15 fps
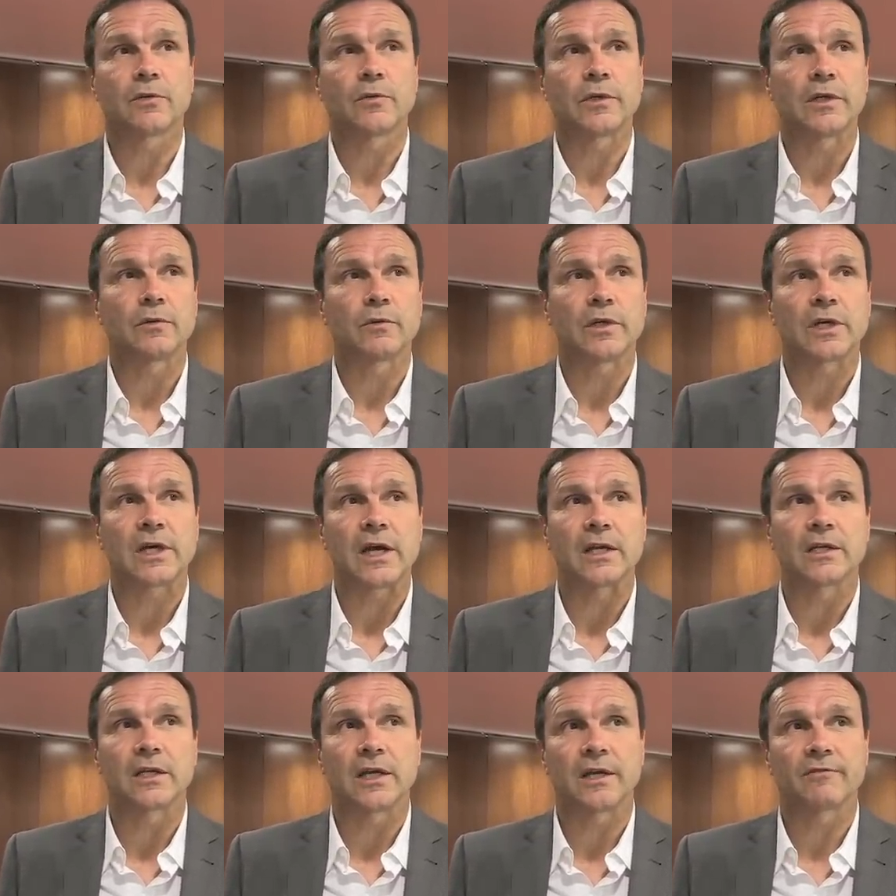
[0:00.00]
We
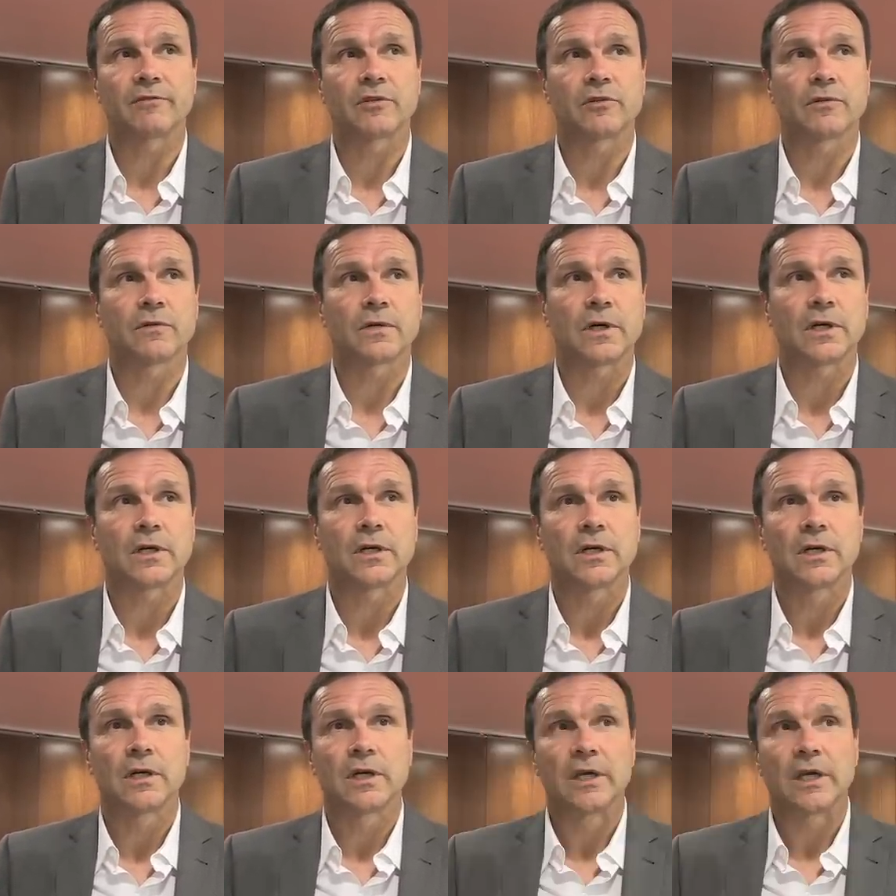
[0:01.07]
kind of have to
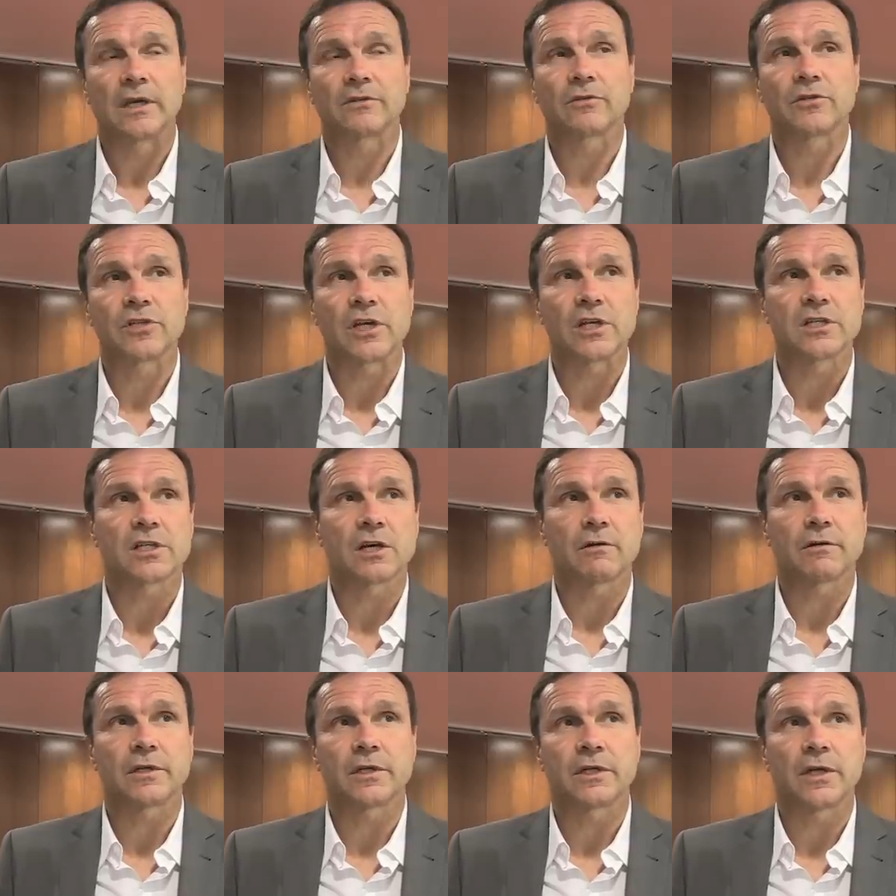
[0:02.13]
had to change
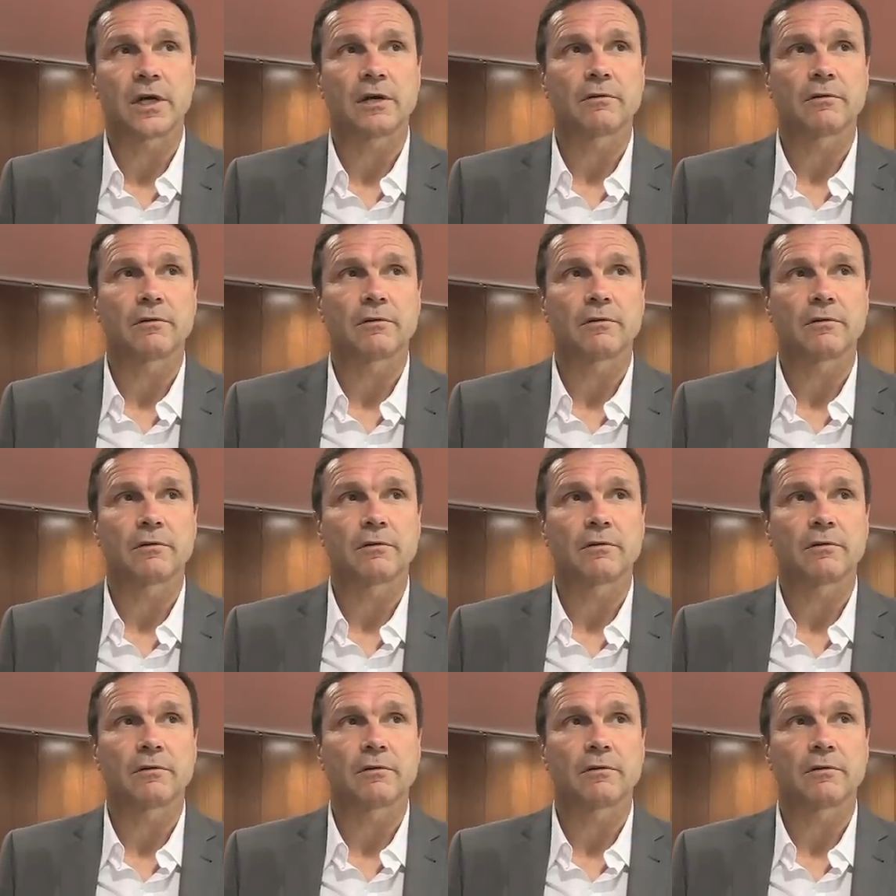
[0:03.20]
our